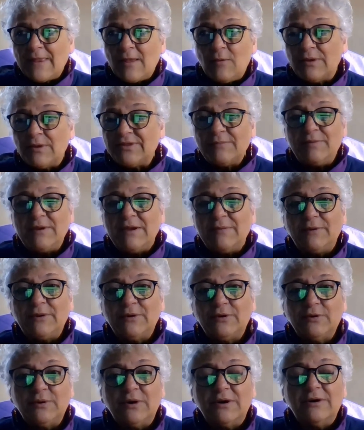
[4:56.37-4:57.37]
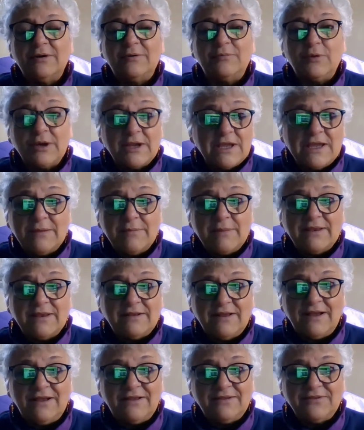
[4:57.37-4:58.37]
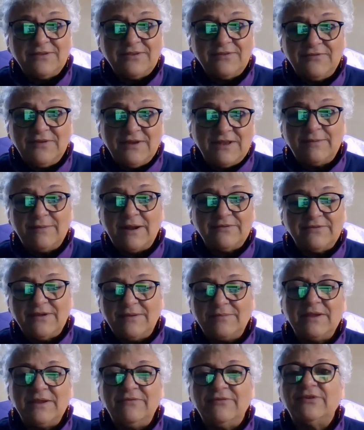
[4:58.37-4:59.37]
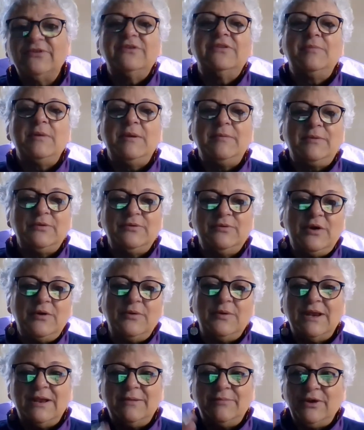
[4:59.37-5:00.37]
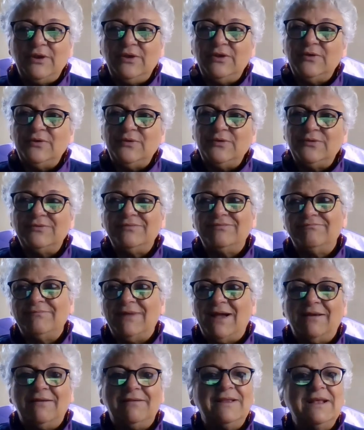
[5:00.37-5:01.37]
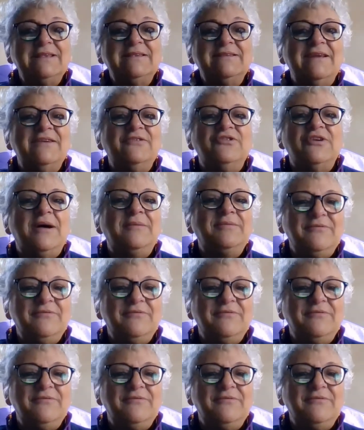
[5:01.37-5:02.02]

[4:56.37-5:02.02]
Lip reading: what the people who are working in mental health feel about something versus the people who don't. And I'm going to use, I don't know, let's say Jobs and